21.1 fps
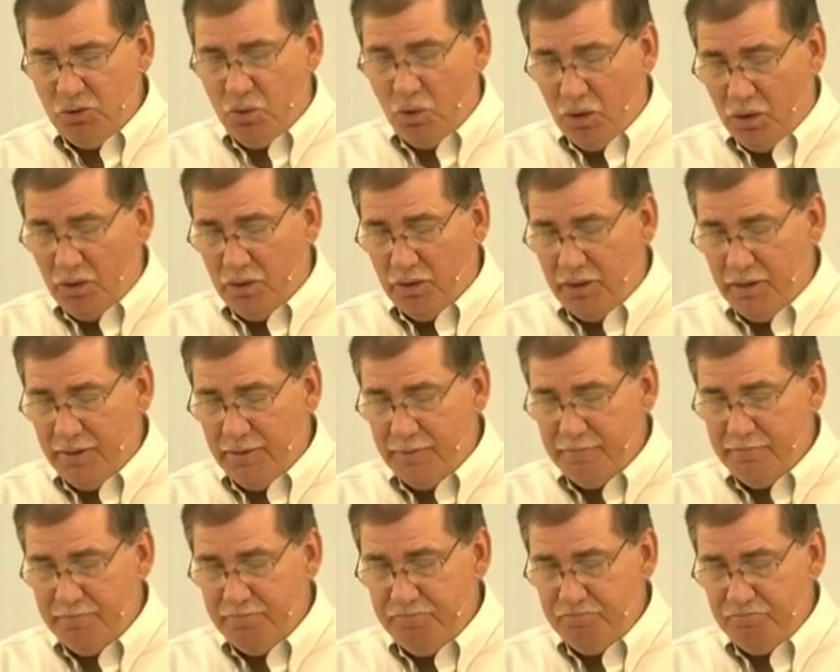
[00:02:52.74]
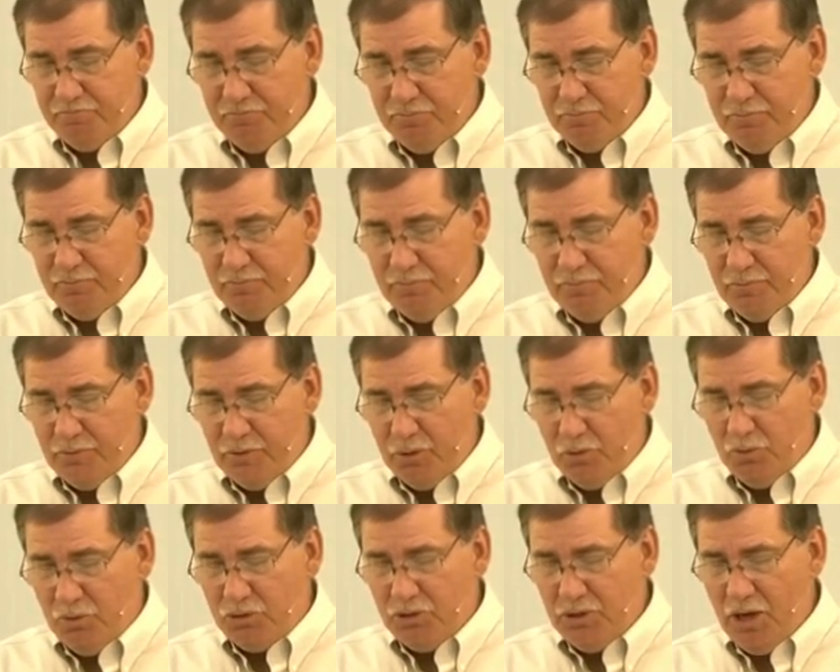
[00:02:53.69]
word.
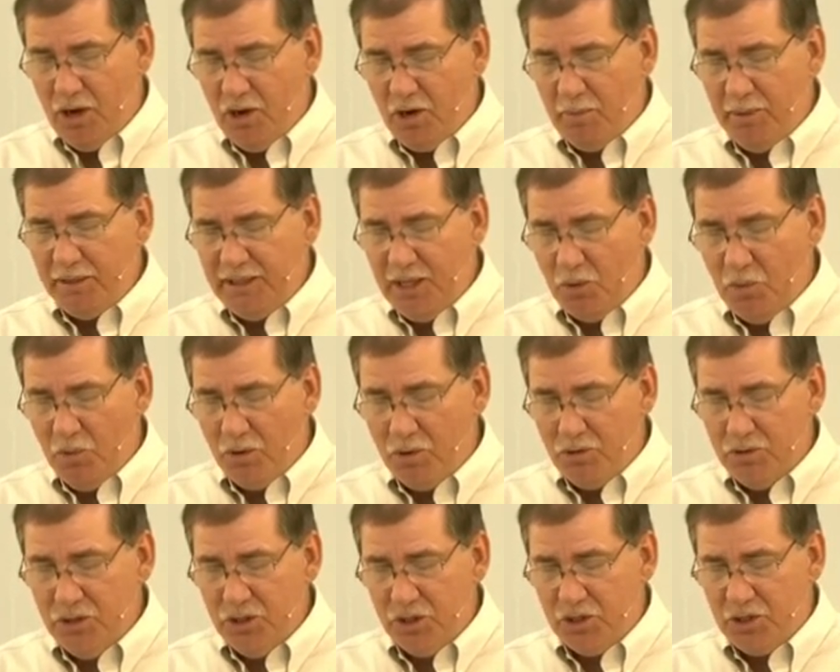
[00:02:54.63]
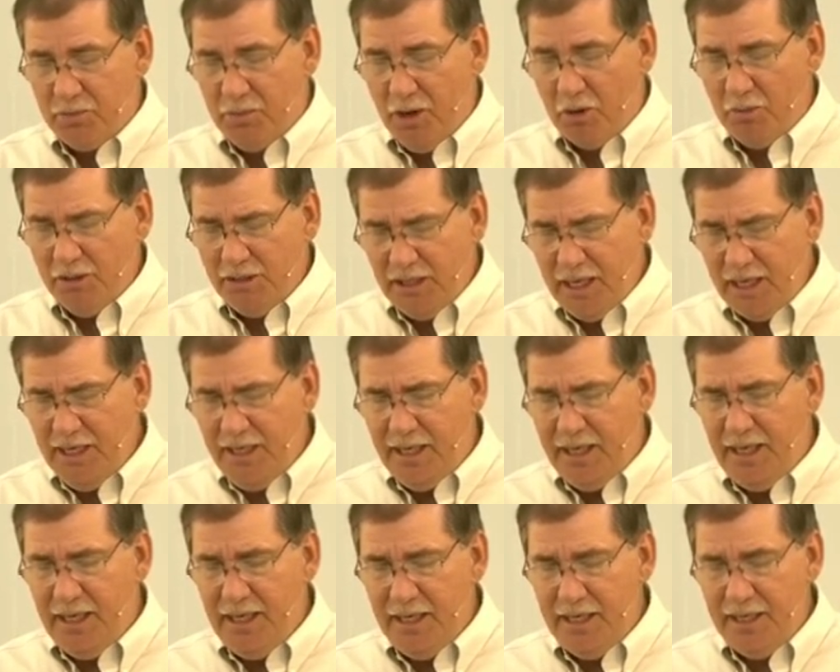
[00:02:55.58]
We'll talk about that word in just a moment. Take
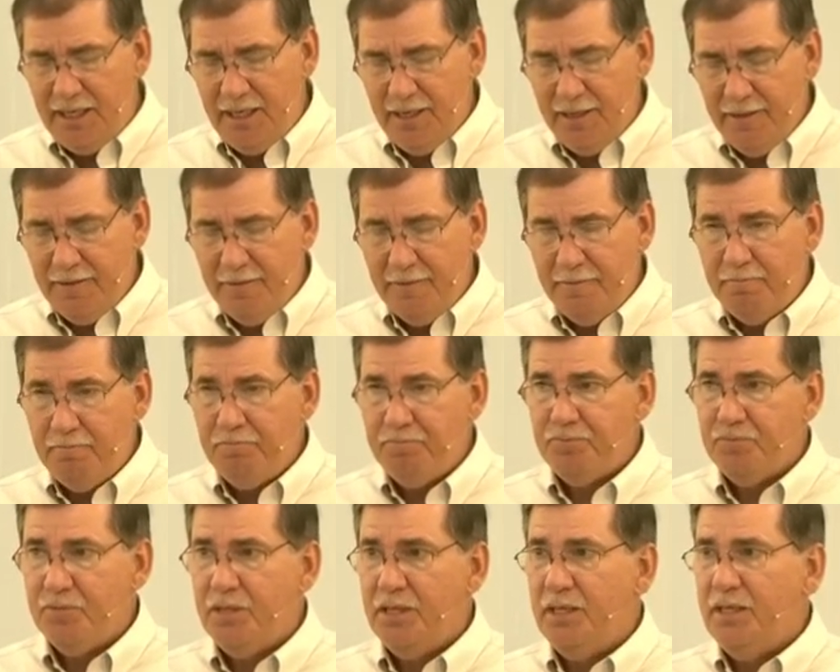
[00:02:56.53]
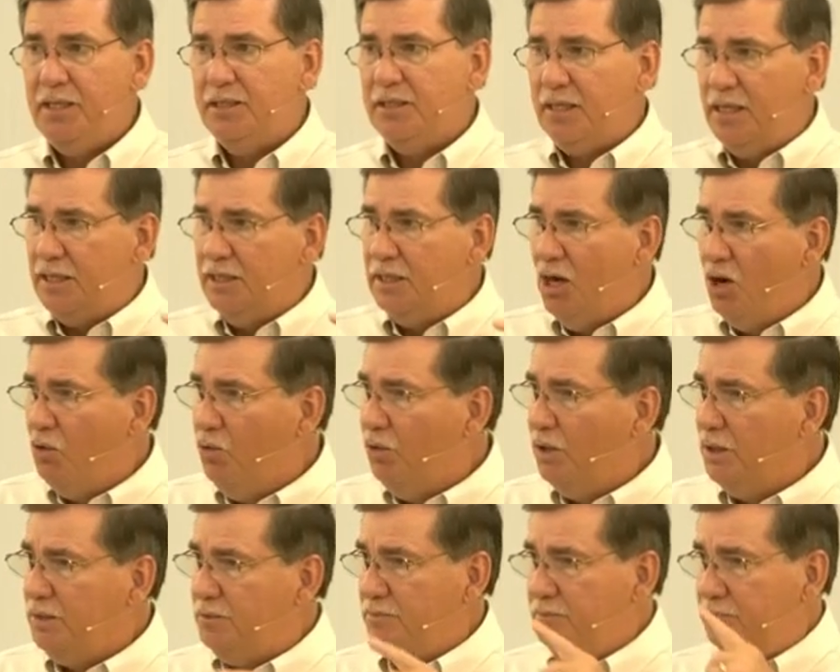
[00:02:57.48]
heed that no
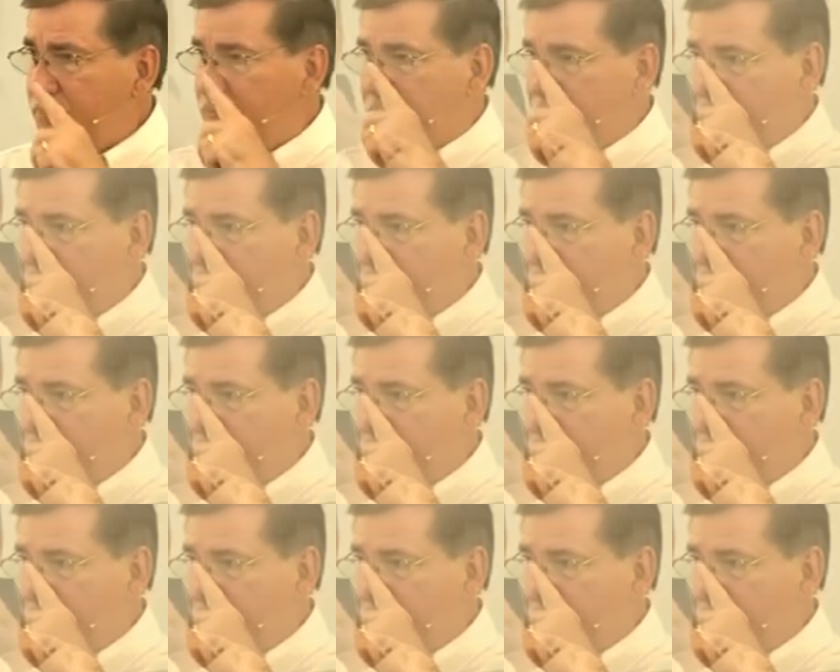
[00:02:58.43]
one